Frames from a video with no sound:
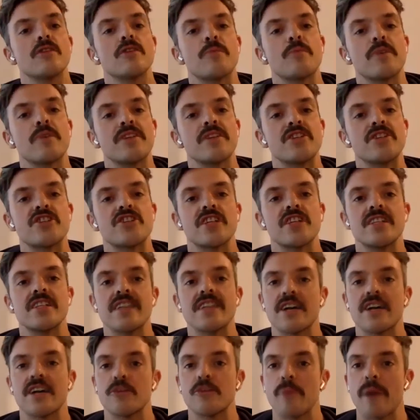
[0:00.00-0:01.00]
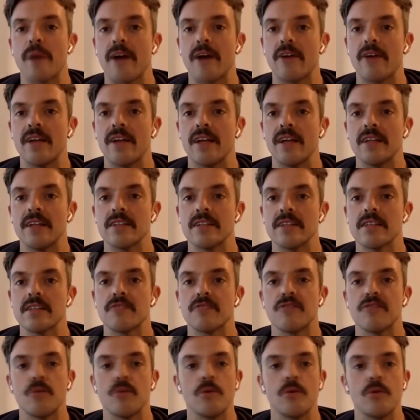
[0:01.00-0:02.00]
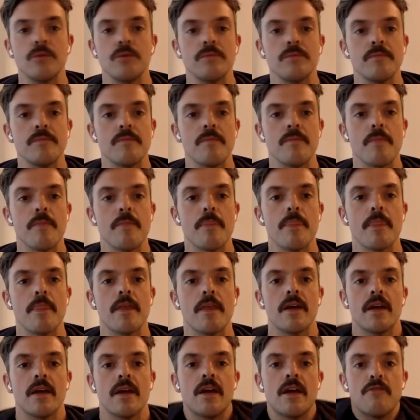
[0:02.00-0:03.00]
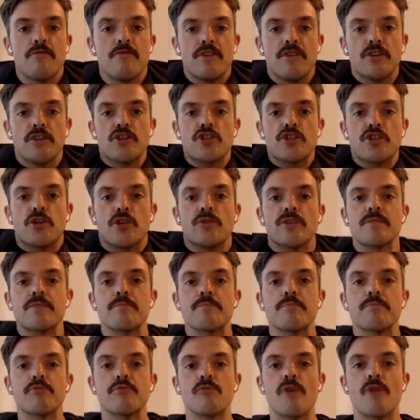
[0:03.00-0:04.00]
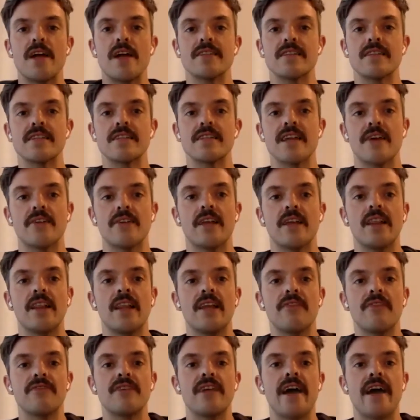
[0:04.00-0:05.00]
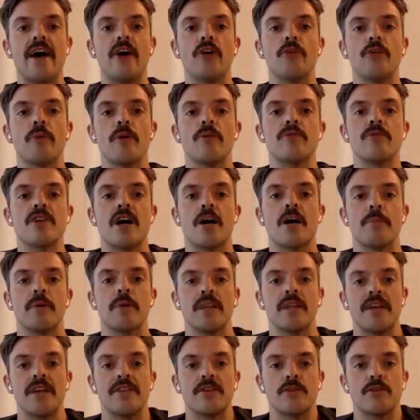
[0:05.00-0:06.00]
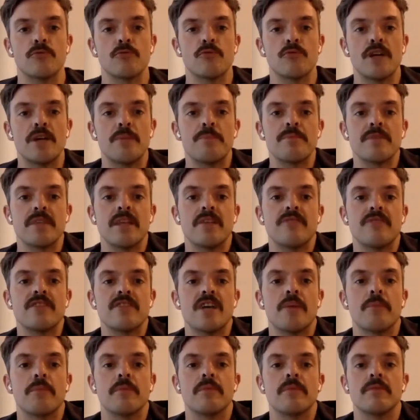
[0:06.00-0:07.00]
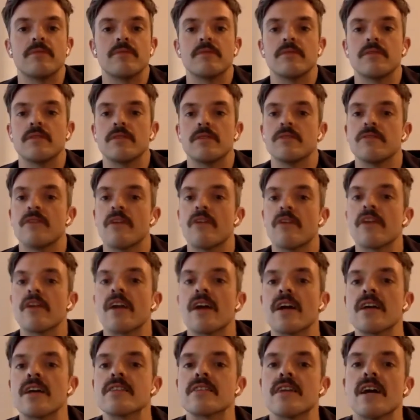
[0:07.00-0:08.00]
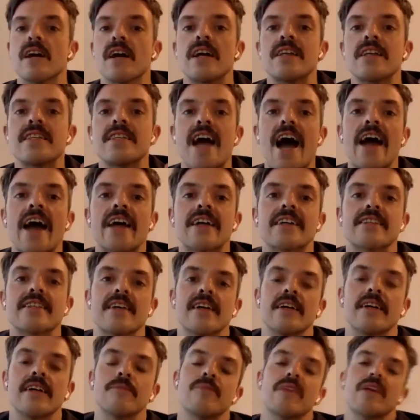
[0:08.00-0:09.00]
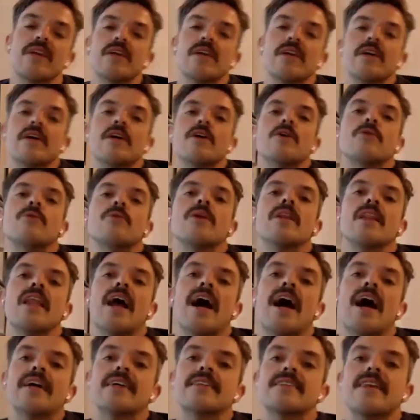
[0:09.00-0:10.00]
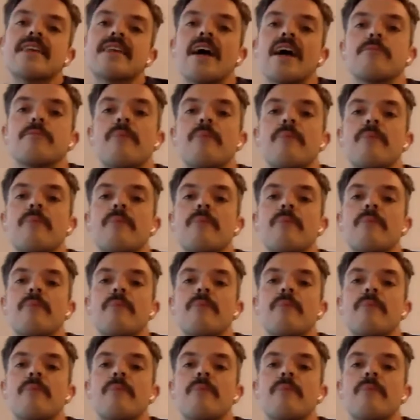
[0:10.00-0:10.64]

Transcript: bring the chin down parallel to the floor. Feel the shoulders pressing down and lift the elbows up and let the ribs lift up. Very nice, guys. Exhale, relax the head back.